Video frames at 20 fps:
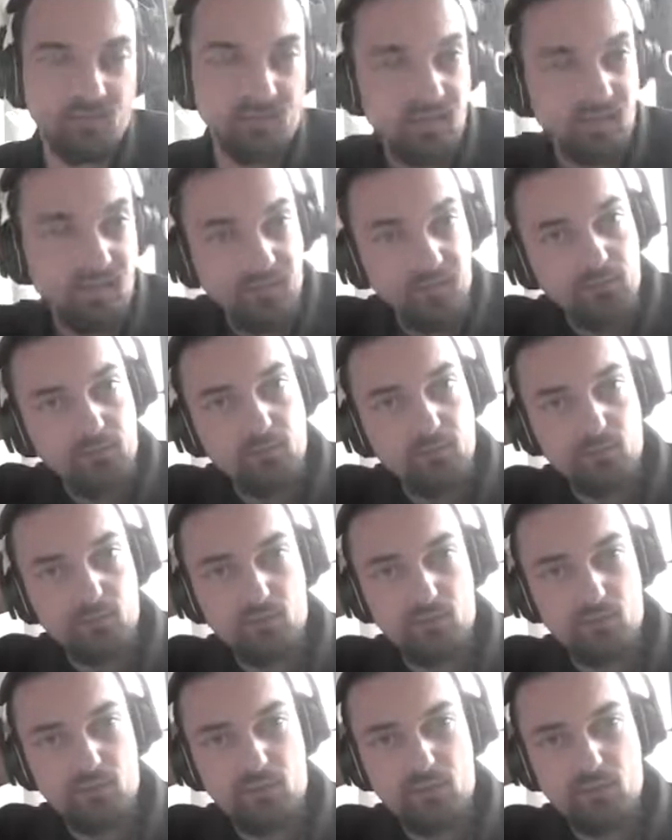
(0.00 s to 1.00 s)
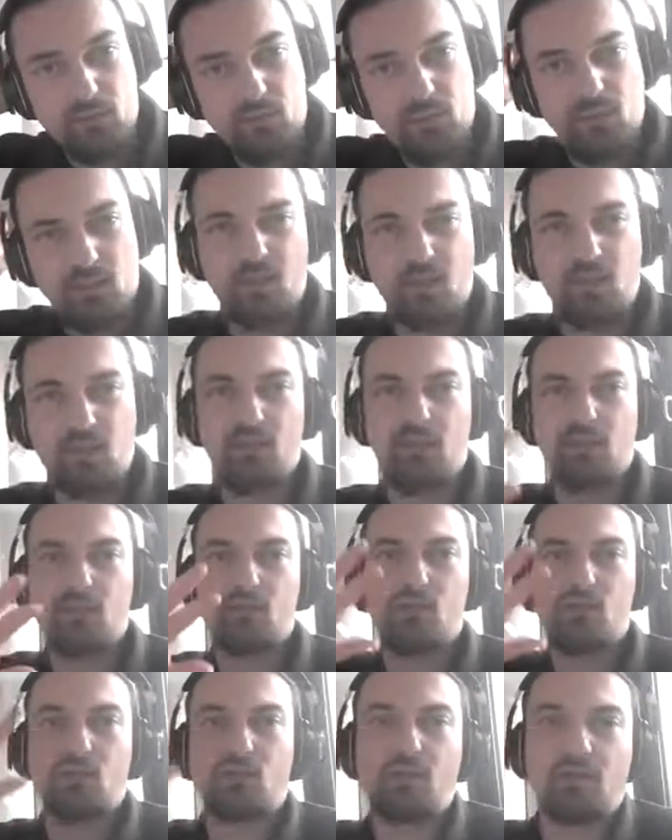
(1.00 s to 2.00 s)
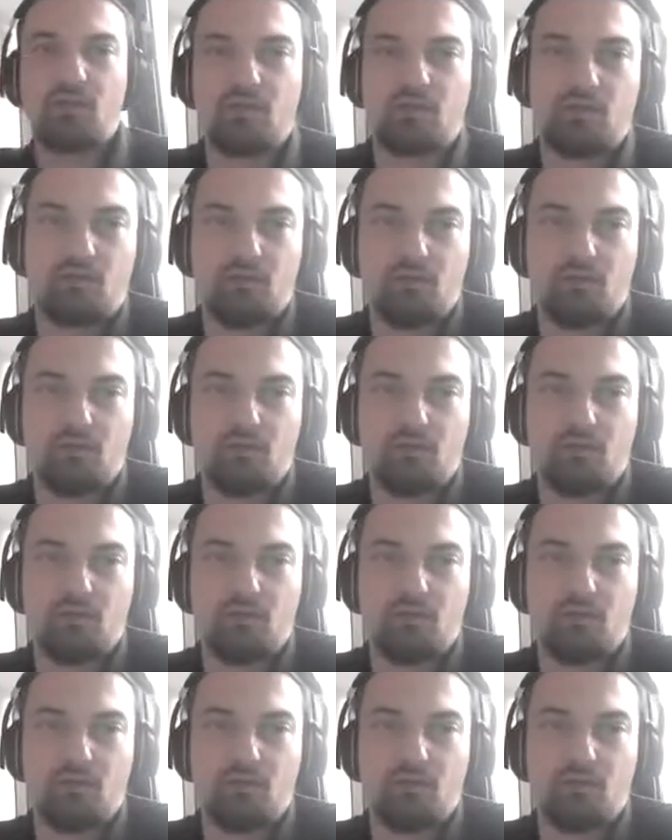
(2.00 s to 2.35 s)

in the end, I will show them